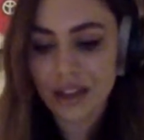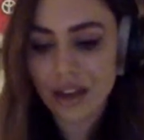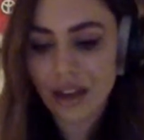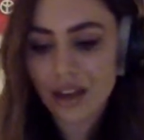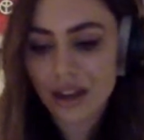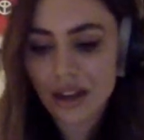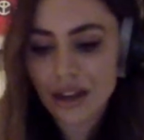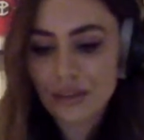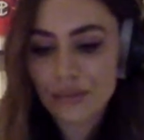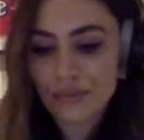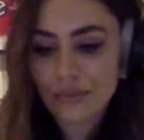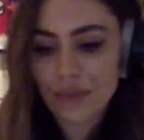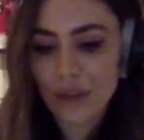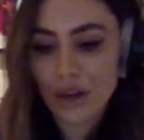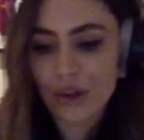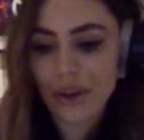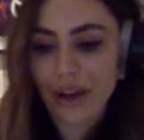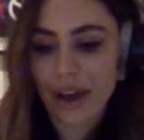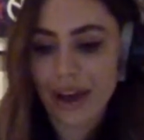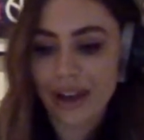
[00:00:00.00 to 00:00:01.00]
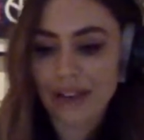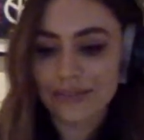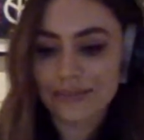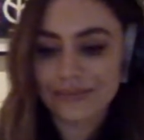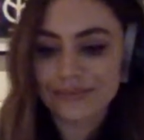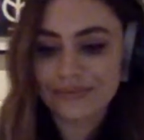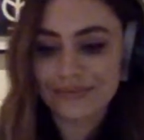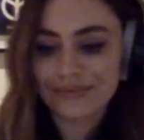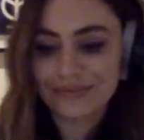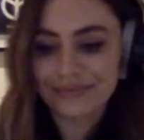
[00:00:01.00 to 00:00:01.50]
Um, okay,
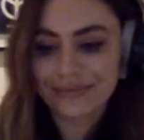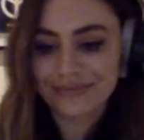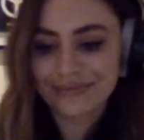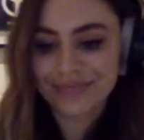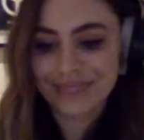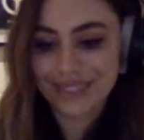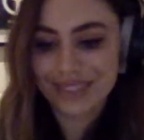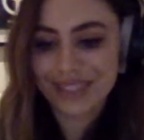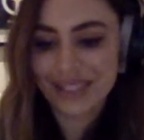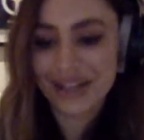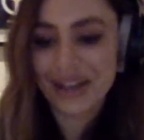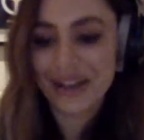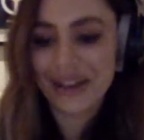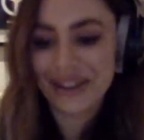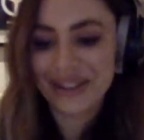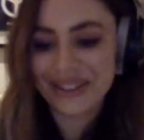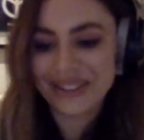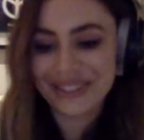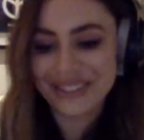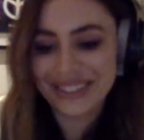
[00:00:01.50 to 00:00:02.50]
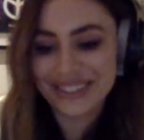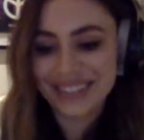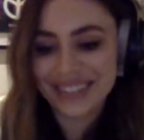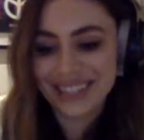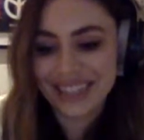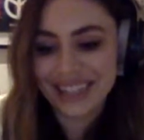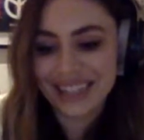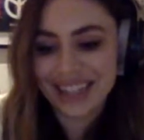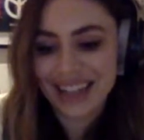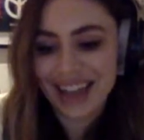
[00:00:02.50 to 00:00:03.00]
so
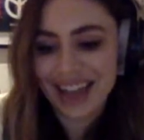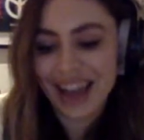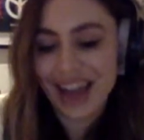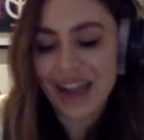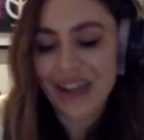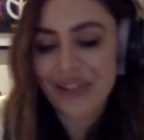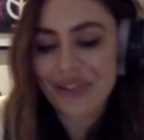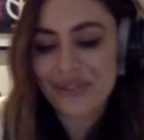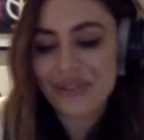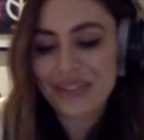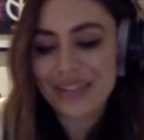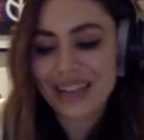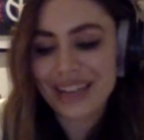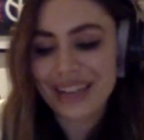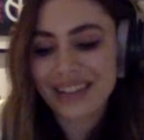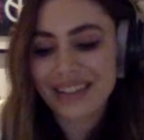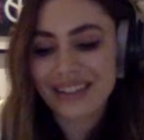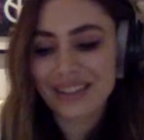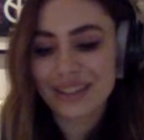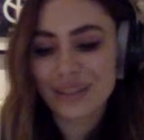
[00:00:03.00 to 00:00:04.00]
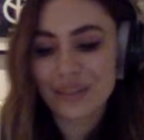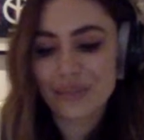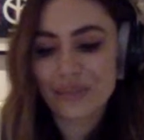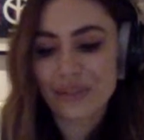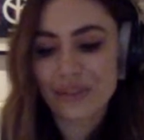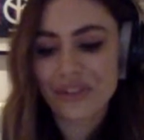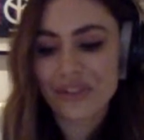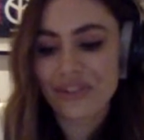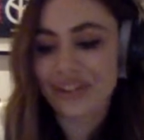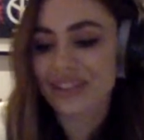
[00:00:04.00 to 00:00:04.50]
how do we get
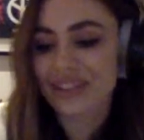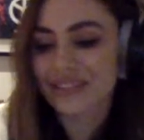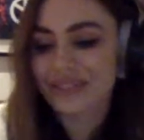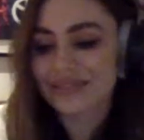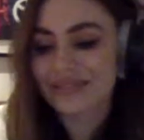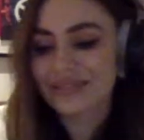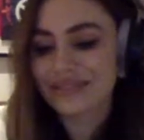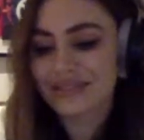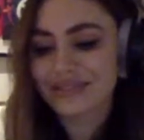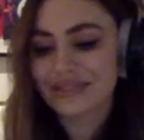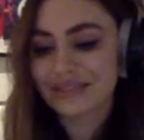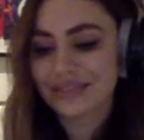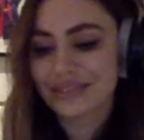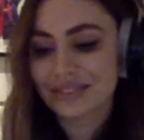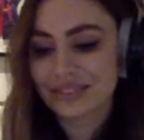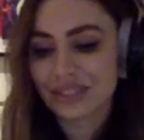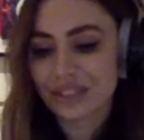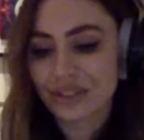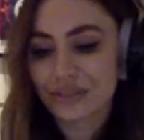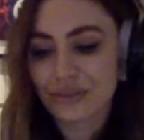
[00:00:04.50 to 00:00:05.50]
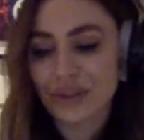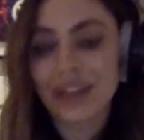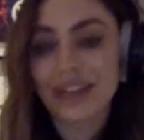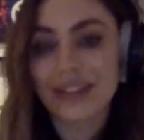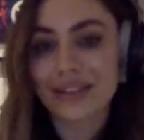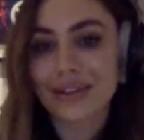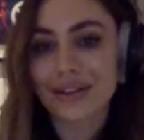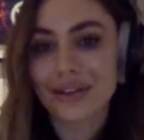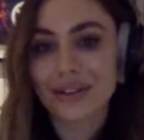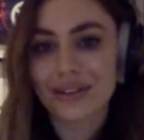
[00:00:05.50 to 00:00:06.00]
inspiration to write
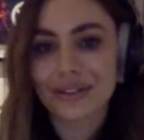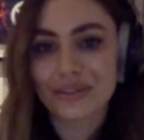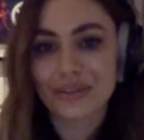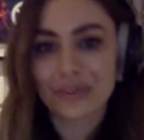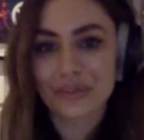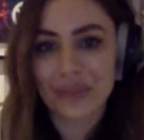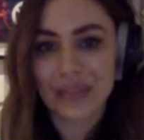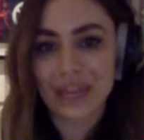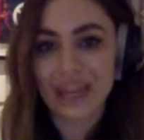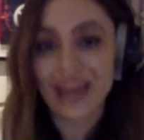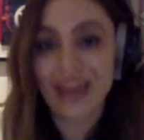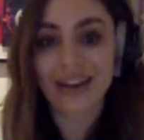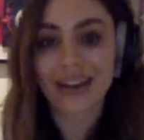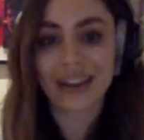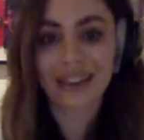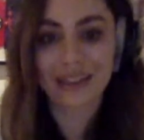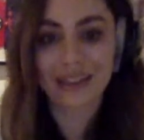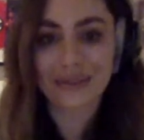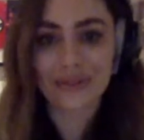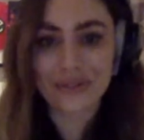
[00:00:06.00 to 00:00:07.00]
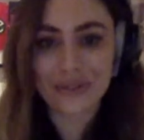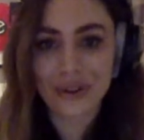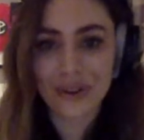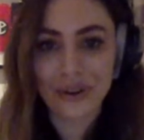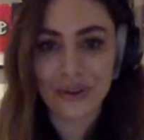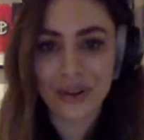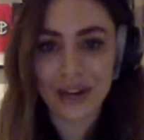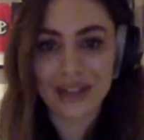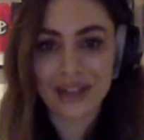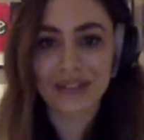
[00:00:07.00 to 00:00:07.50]
songs when we get in those
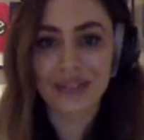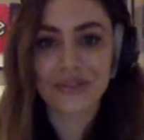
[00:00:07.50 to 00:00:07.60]
co-writes?